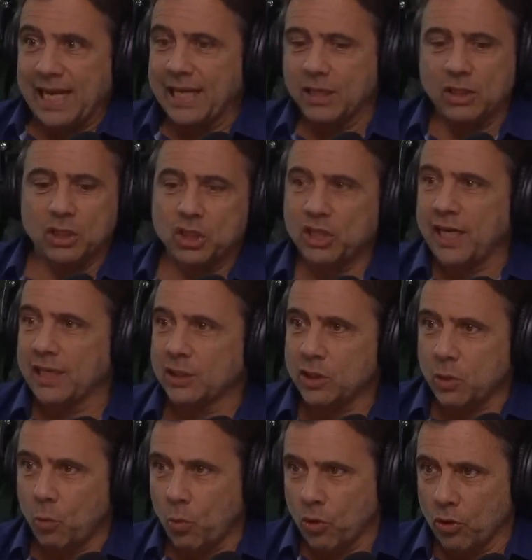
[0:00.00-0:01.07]
need to change
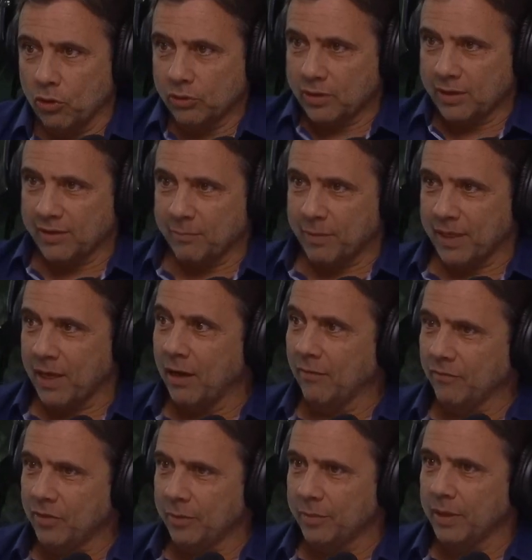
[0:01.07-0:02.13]
their world to be
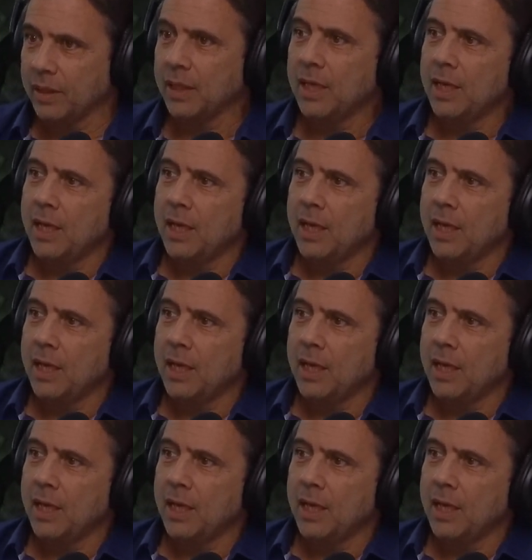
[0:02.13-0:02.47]
comfortable.